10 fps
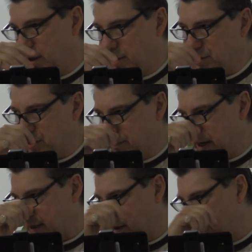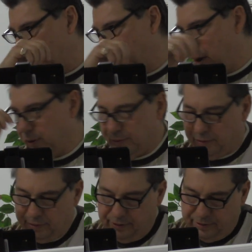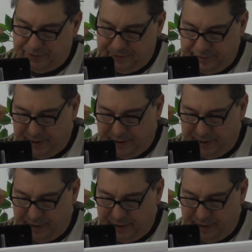you should make a little note or a little